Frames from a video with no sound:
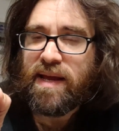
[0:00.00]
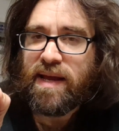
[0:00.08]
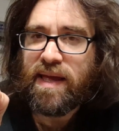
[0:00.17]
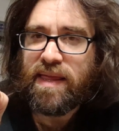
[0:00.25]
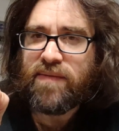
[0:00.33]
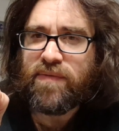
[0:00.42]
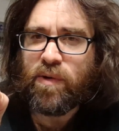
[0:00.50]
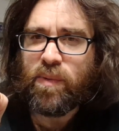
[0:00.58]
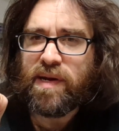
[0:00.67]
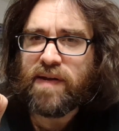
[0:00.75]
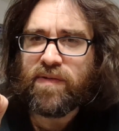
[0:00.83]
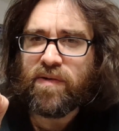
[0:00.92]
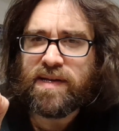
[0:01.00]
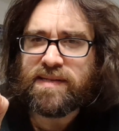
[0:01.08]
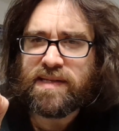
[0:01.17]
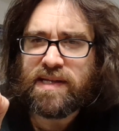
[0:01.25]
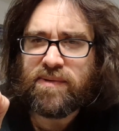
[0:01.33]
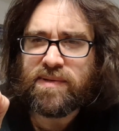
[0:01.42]
And then for whatever
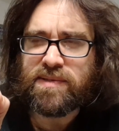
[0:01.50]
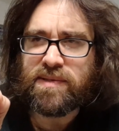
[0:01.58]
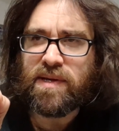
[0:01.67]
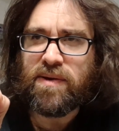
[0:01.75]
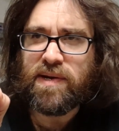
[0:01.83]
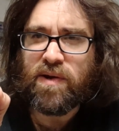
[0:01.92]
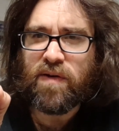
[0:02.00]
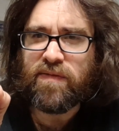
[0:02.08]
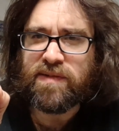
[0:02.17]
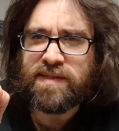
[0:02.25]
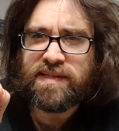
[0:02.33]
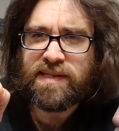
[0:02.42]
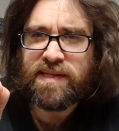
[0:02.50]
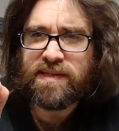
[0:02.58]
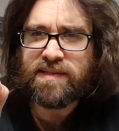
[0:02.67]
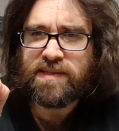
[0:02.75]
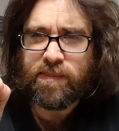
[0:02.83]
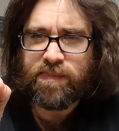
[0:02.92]
reason, he was going
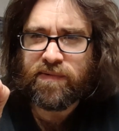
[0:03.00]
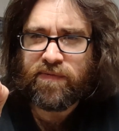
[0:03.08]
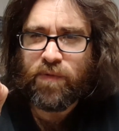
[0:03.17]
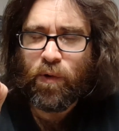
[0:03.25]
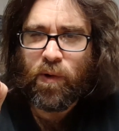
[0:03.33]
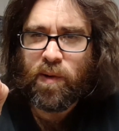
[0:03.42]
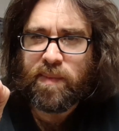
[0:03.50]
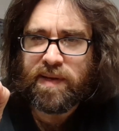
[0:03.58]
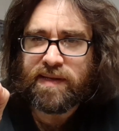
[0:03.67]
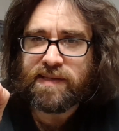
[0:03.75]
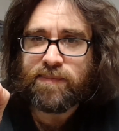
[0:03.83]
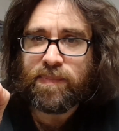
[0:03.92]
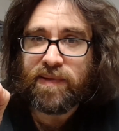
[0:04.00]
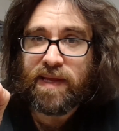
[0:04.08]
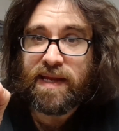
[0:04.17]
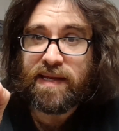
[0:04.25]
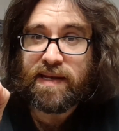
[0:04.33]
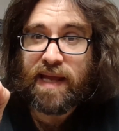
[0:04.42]
overseas to perform, and his
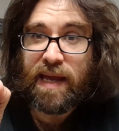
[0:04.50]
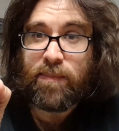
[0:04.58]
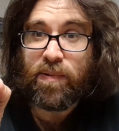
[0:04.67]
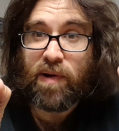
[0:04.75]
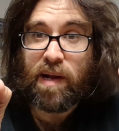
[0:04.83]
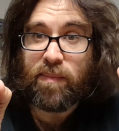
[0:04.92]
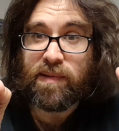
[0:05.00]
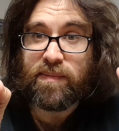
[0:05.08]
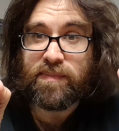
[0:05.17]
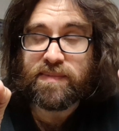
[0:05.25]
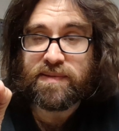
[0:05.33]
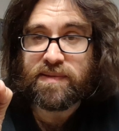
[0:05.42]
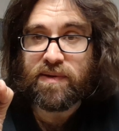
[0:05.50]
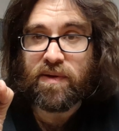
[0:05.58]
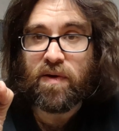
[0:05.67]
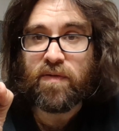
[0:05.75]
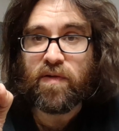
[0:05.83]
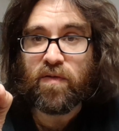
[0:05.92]
plane had problems
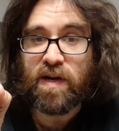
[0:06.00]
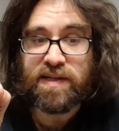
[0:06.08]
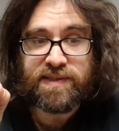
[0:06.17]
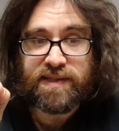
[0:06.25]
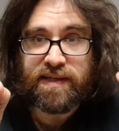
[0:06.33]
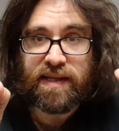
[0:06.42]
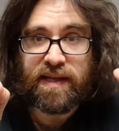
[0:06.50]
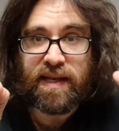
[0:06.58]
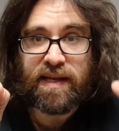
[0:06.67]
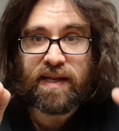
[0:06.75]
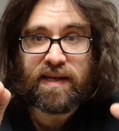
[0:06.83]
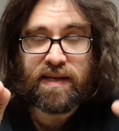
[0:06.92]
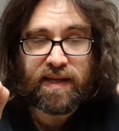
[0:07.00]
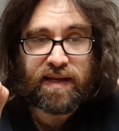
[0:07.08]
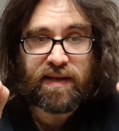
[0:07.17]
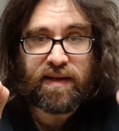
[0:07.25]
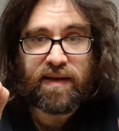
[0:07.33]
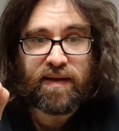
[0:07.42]
over Russia, and it
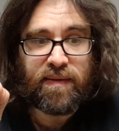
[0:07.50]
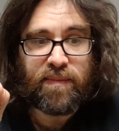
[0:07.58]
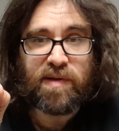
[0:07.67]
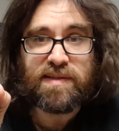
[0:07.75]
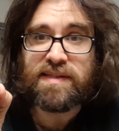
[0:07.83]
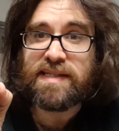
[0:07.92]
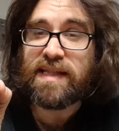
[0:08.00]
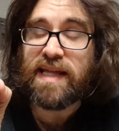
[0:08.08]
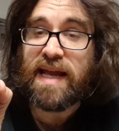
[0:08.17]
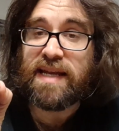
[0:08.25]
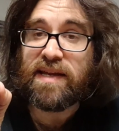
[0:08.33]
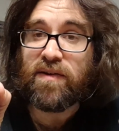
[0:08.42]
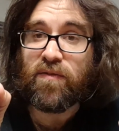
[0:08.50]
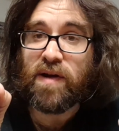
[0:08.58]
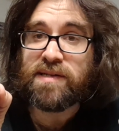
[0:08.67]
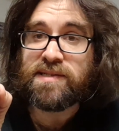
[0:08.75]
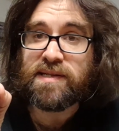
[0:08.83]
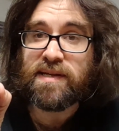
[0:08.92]
did an emergency landing in
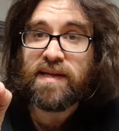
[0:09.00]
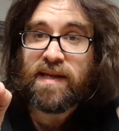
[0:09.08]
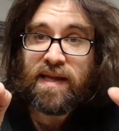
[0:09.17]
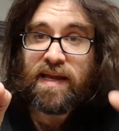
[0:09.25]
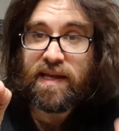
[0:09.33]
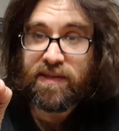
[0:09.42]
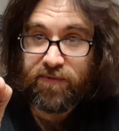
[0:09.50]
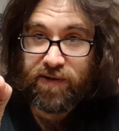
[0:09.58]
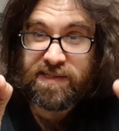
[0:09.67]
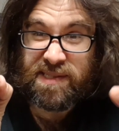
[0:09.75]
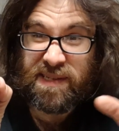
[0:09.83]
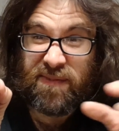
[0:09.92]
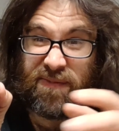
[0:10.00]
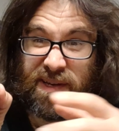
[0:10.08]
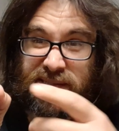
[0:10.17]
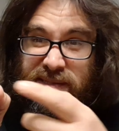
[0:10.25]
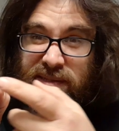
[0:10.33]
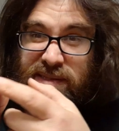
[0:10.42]
Russia, and the Russian
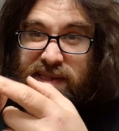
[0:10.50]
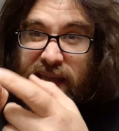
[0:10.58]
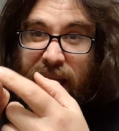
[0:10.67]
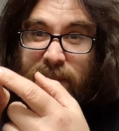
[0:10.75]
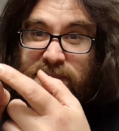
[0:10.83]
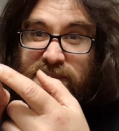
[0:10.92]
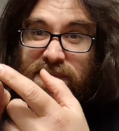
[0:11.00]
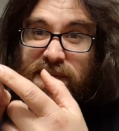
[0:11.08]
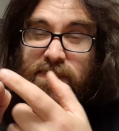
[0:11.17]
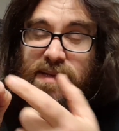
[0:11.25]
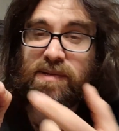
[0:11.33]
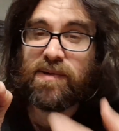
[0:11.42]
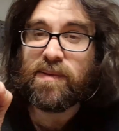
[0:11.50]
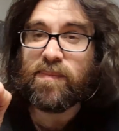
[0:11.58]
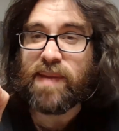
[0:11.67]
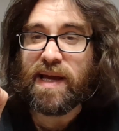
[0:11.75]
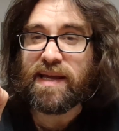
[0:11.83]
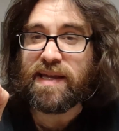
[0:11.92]
officials captured him and took him
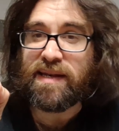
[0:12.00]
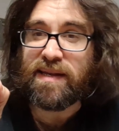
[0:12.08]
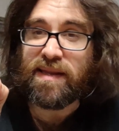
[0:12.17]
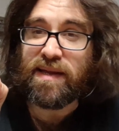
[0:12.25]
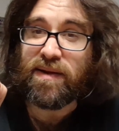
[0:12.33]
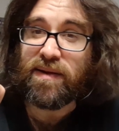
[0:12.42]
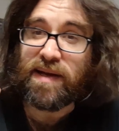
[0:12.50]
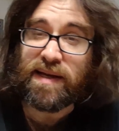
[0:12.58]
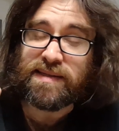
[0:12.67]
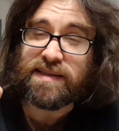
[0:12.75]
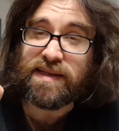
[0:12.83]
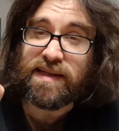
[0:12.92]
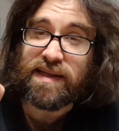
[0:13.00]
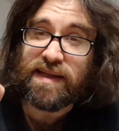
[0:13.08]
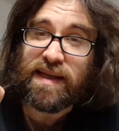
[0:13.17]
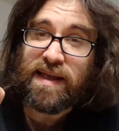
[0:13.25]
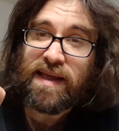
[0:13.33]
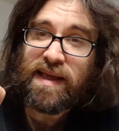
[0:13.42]
back into their
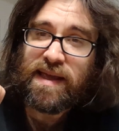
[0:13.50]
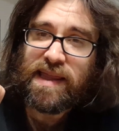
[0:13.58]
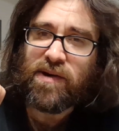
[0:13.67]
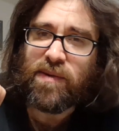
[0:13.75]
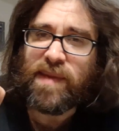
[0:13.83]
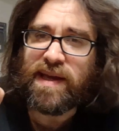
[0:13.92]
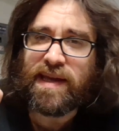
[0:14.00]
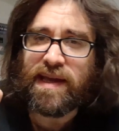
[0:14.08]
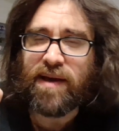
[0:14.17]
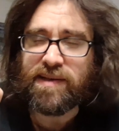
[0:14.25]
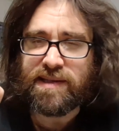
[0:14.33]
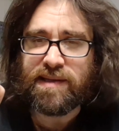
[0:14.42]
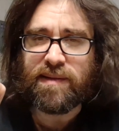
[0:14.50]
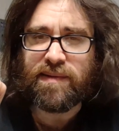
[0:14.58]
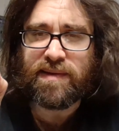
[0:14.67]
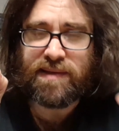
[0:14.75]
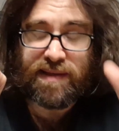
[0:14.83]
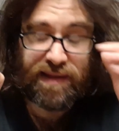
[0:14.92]
custody. They were making out to
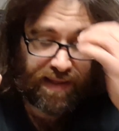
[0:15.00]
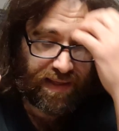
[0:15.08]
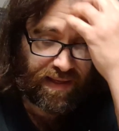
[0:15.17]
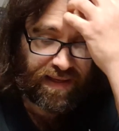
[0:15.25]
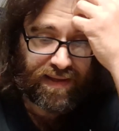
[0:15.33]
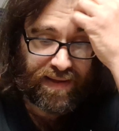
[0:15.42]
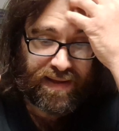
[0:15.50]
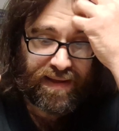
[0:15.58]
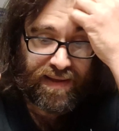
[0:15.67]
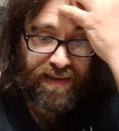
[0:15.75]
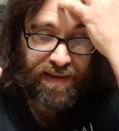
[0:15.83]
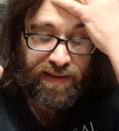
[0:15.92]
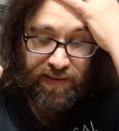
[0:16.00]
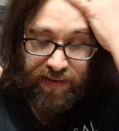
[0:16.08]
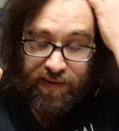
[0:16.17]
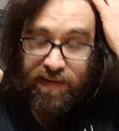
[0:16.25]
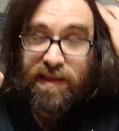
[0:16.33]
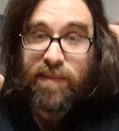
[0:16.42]
the
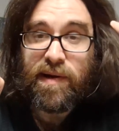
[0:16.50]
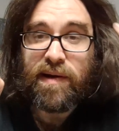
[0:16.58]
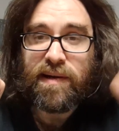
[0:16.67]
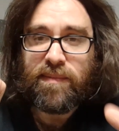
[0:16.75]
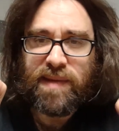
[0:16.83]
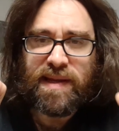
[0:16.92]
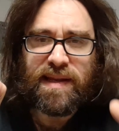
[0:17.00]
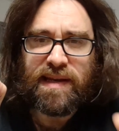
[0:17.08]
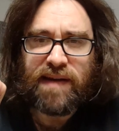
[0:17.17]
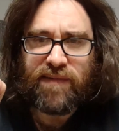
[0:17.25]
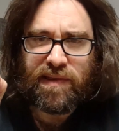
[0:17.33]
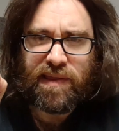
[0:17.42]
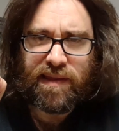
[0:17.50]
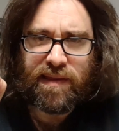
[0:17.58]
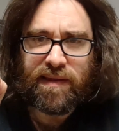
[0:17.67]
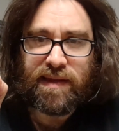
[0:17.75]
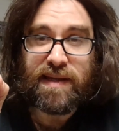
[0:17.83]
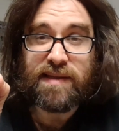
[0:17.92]
American media and everything
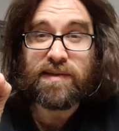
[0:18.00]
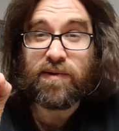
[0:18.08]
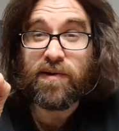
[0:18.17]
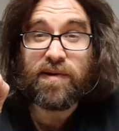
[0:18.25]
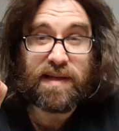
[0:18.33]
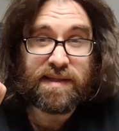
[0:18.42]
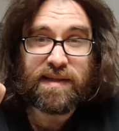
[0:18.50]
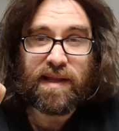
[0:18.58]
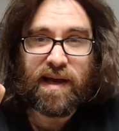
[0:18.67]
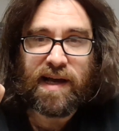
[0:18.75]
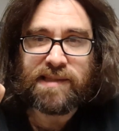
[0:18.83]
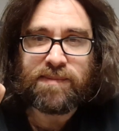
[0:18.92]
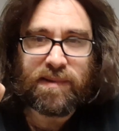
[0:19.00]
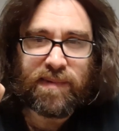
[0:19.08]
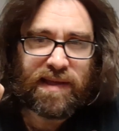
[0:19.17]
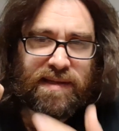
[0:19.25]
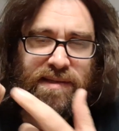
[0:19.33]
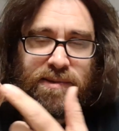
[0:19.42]
that he's hurt and he's in the hospital, but
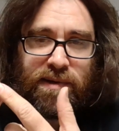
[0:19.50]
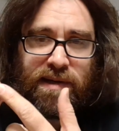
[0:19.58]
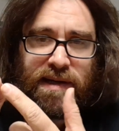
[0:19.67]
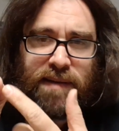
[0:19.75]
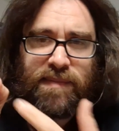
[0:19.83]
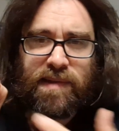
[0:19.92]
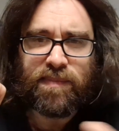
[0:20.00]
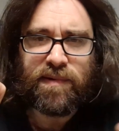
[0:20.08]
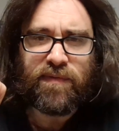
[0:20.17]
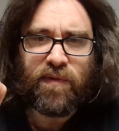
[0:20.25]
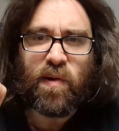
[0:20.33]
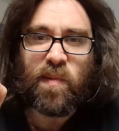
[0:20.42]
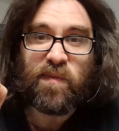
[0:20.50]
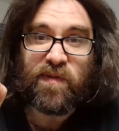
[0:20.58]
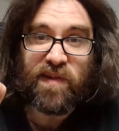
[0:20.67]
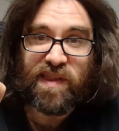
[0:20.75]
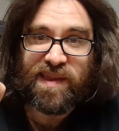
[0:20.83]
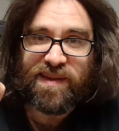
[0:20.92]
they just wanted him to perform
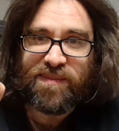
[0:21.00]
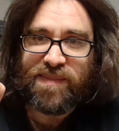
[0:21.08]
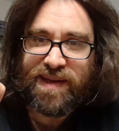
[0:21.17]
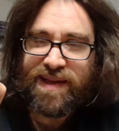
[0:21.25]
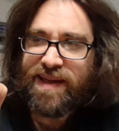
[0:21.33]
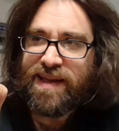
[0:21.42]
for them.